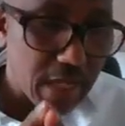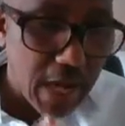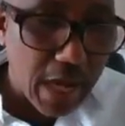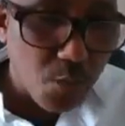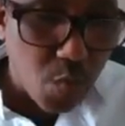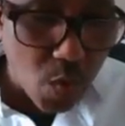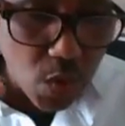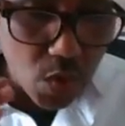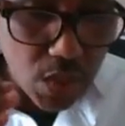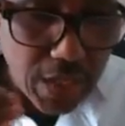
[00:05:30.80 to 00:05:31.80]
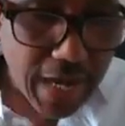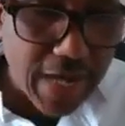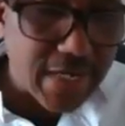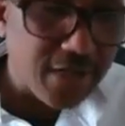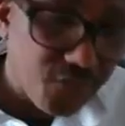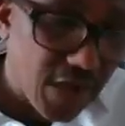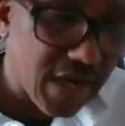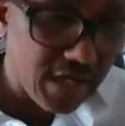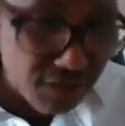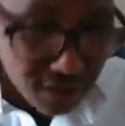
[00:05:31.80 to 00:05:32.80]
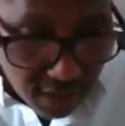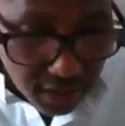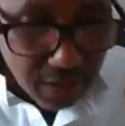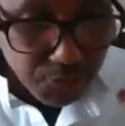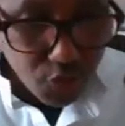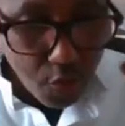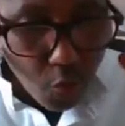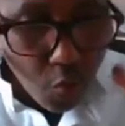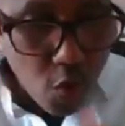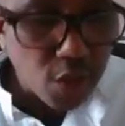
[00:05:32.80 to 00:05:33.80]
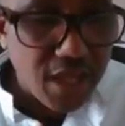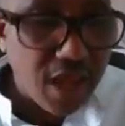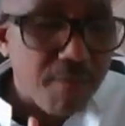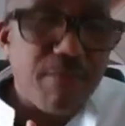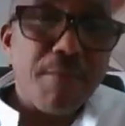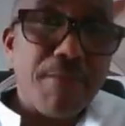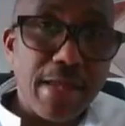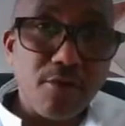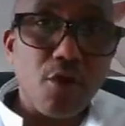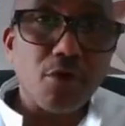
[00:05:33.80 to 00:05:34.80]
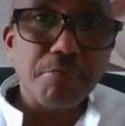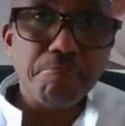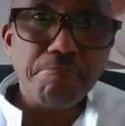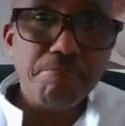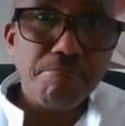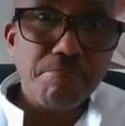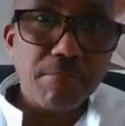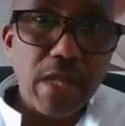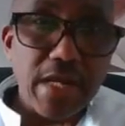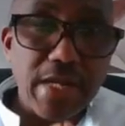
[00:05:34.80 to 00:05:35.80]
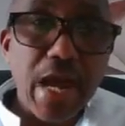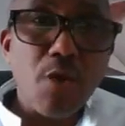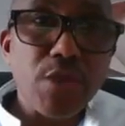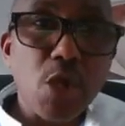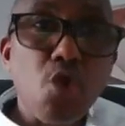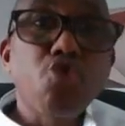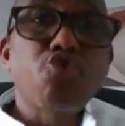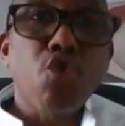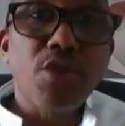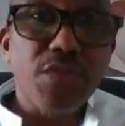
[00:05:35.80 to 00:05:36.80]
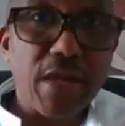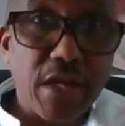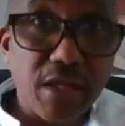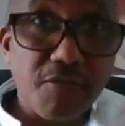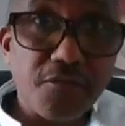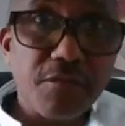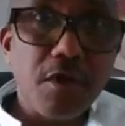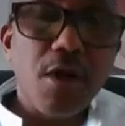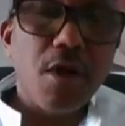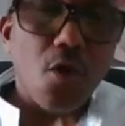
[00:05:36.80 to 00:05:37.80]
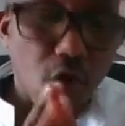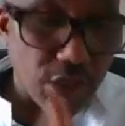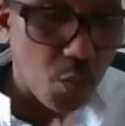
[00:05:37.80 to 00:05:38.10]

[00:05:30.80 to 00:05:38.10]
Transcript: And we will identify the state capture, what game they're playing on, and how they control the narrative, or they